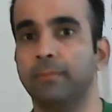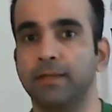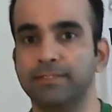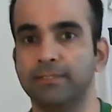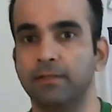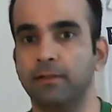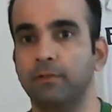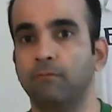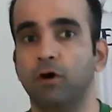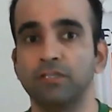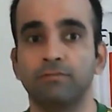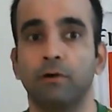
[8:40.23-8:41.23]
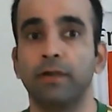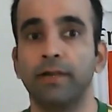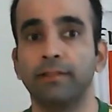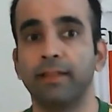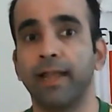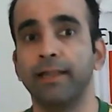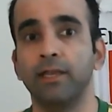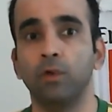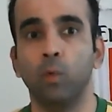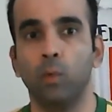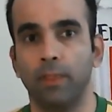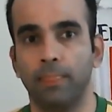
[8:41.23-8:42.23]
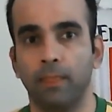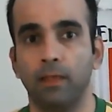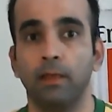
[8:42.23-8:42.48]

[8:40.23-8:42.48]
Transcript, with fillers: Brazil was founded in nineteen oh one.